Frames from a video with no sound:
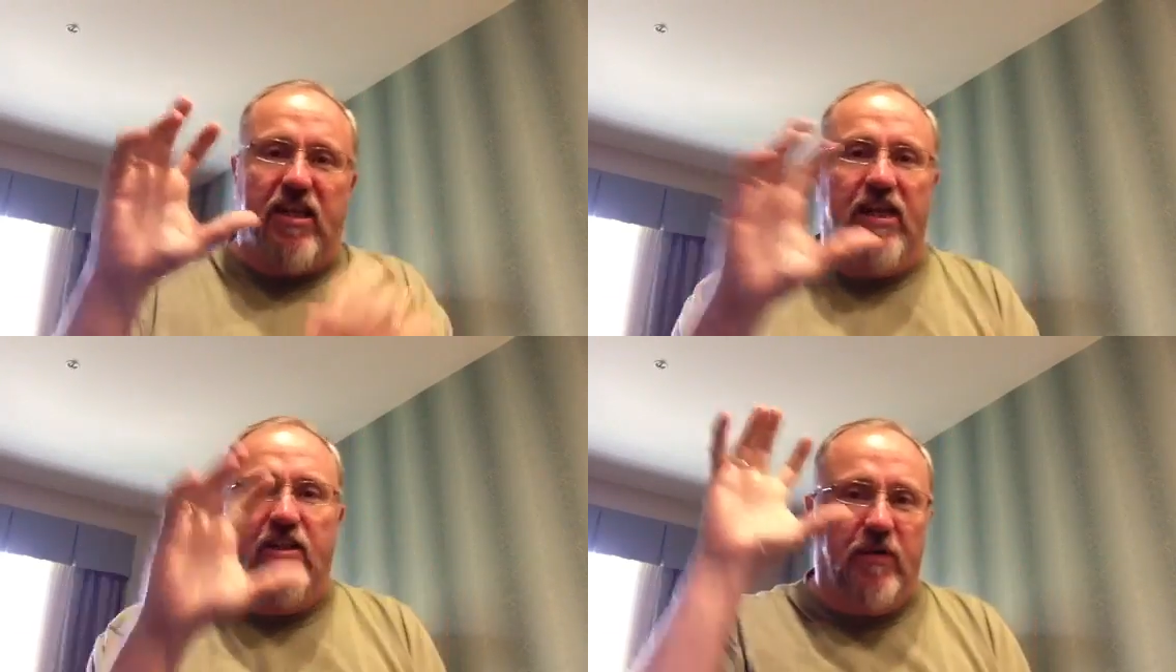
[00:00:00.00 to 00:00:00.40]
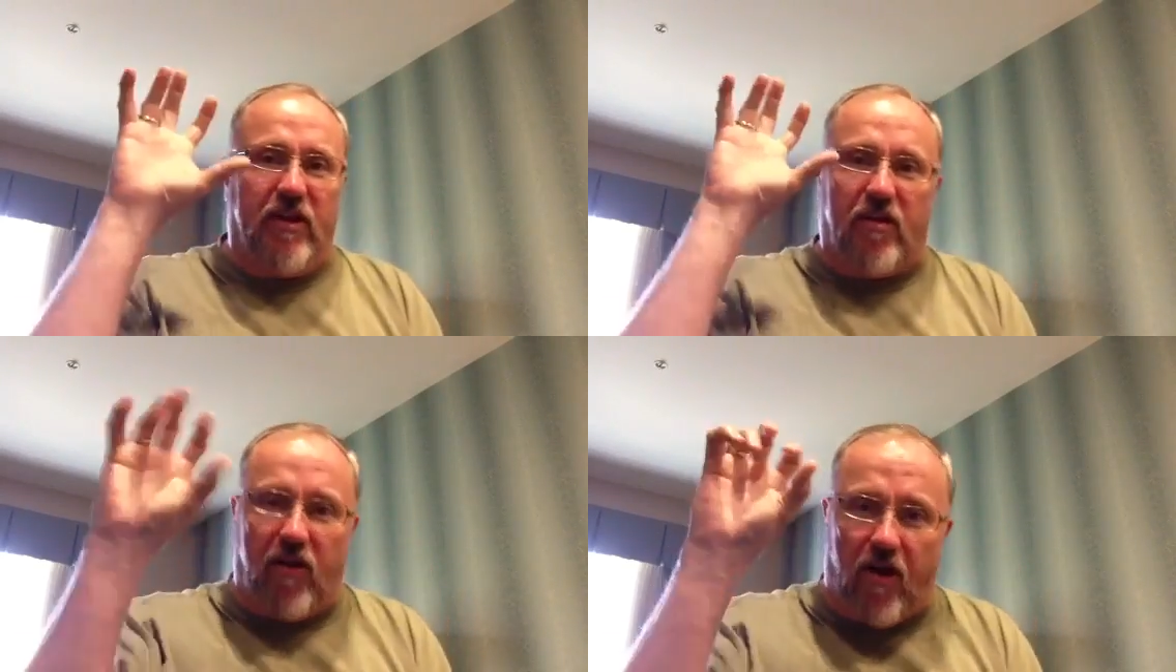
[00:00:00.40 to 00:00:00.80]
either with
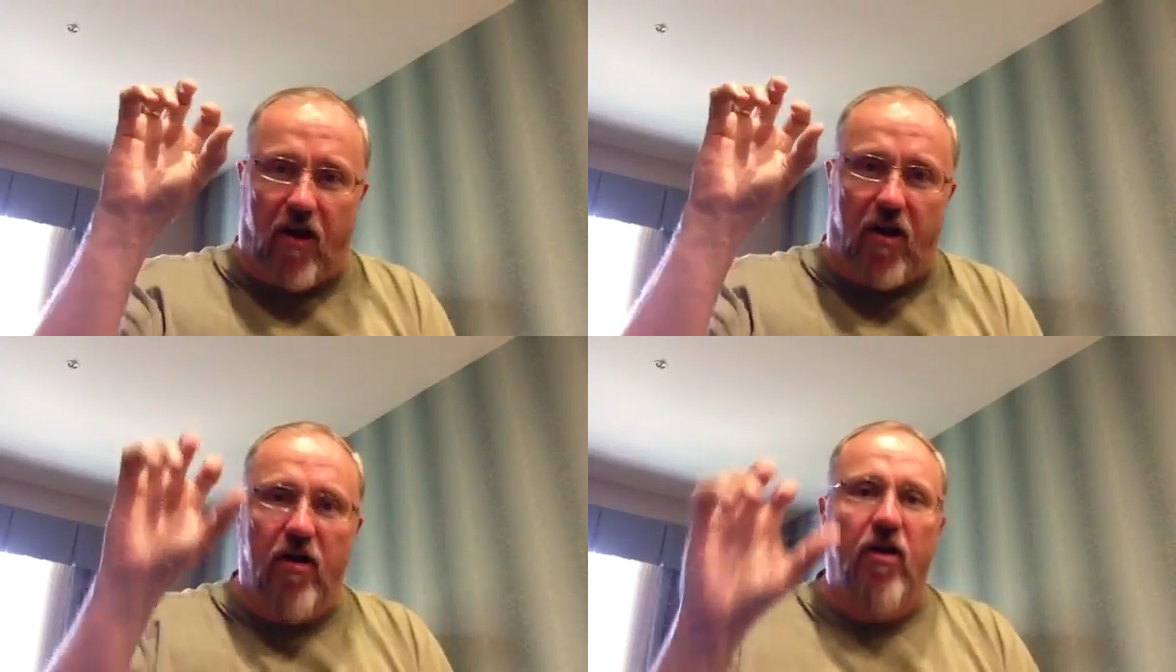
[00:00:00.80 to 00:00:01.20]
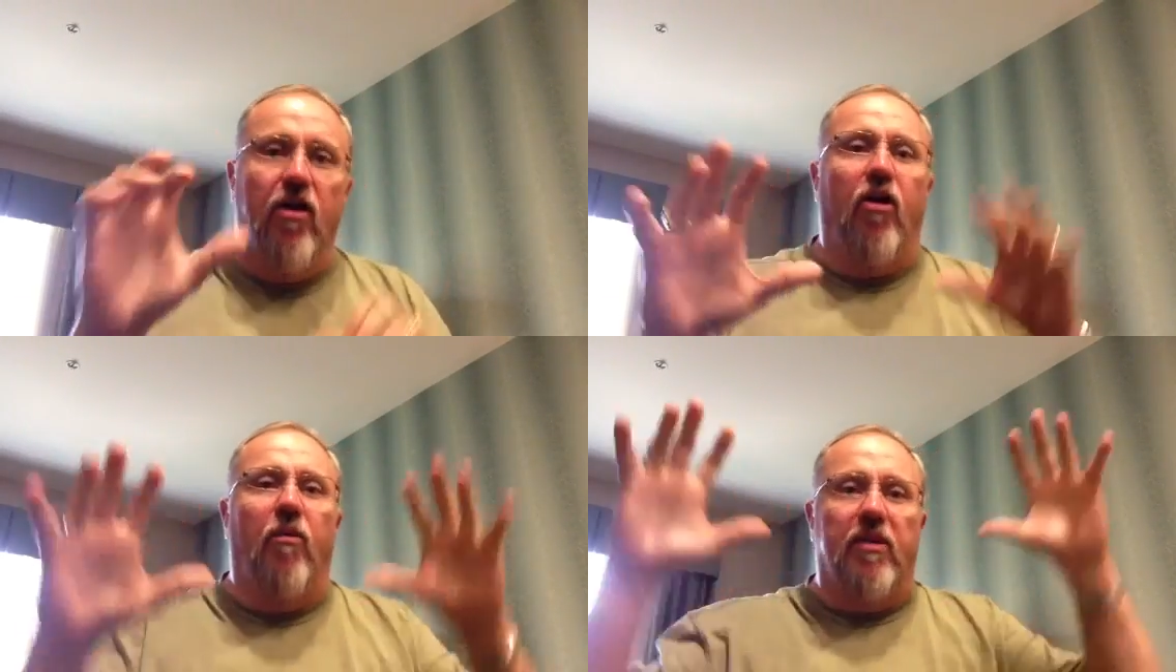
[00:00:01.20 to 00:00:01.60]
a claw
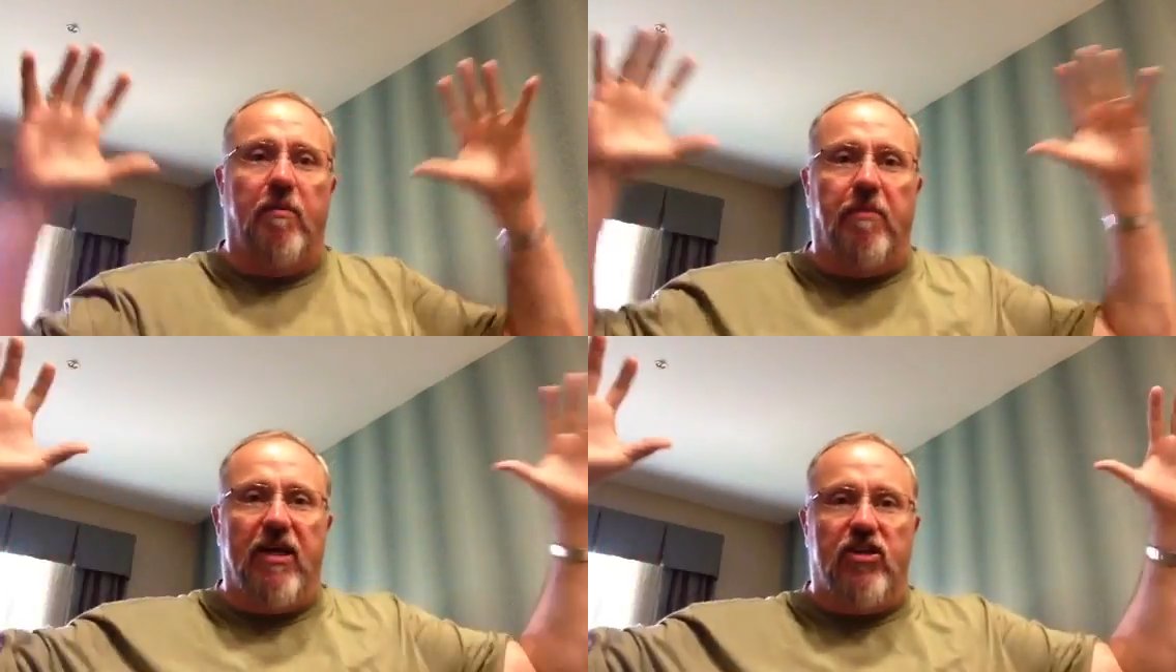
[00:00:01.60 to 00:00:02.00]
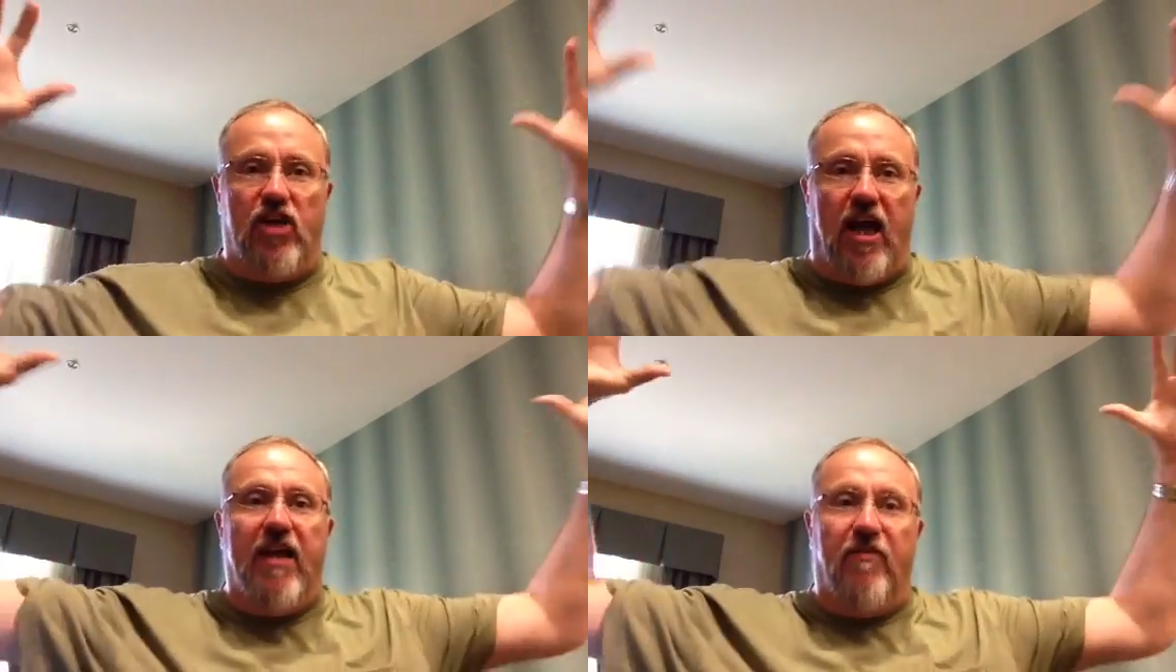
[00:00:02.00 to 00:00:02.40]
or with a big
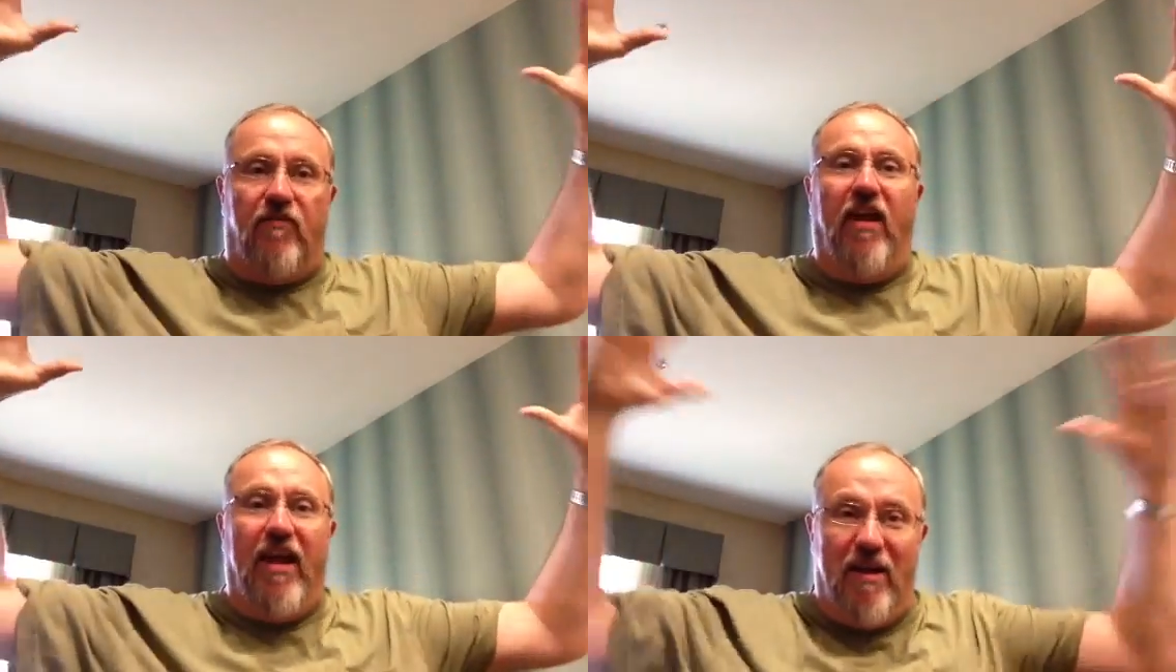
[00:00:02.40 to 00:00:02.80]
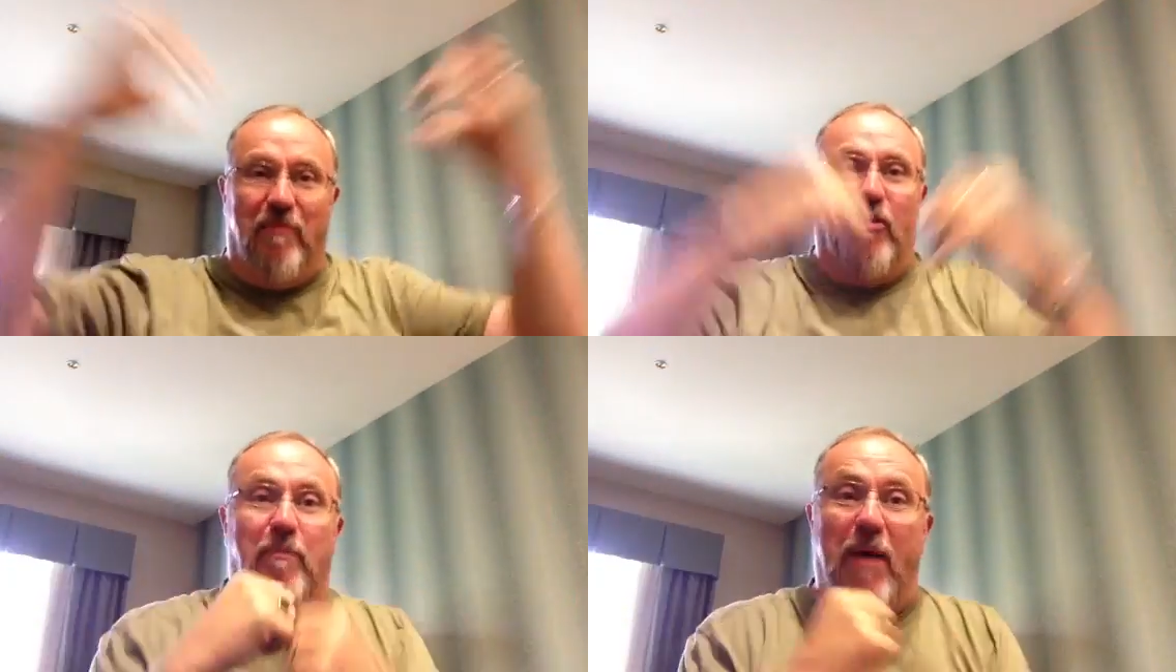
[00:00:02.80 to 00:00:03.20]
giant
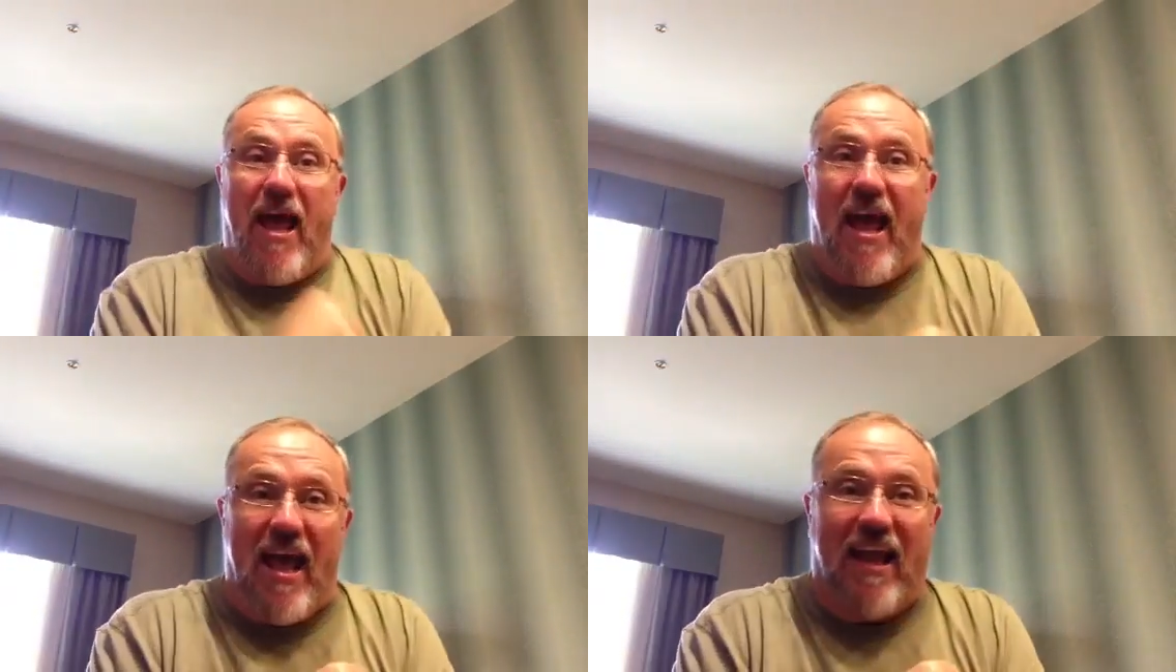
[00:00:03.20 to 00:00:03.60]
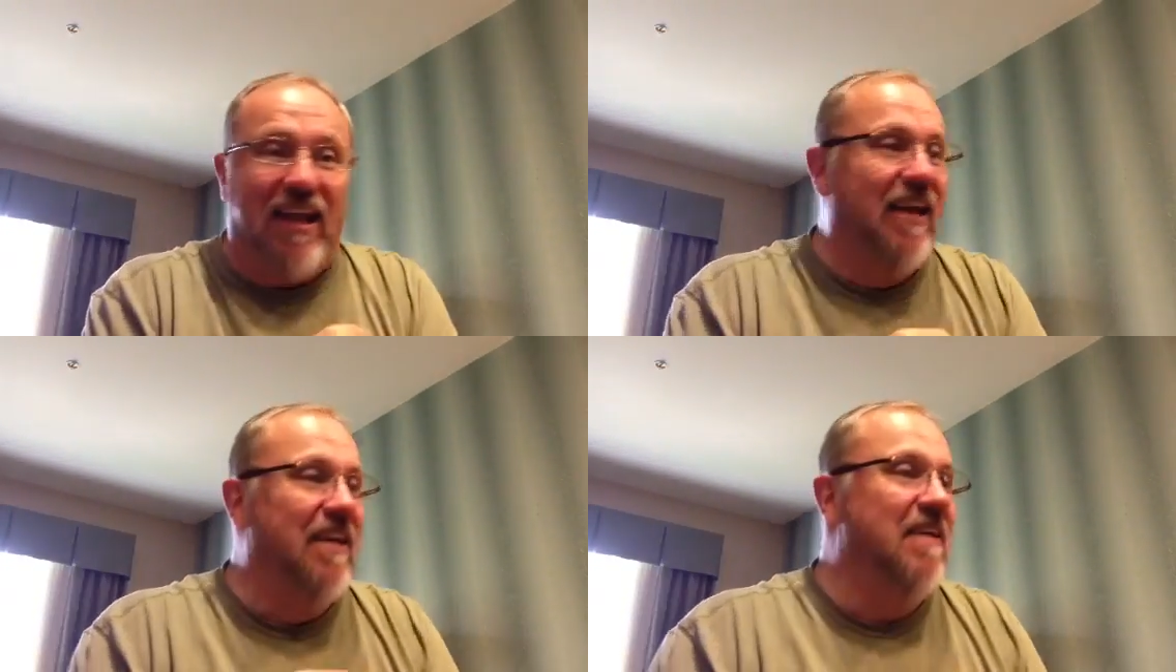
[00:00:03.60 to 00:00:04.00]
inflatable bag,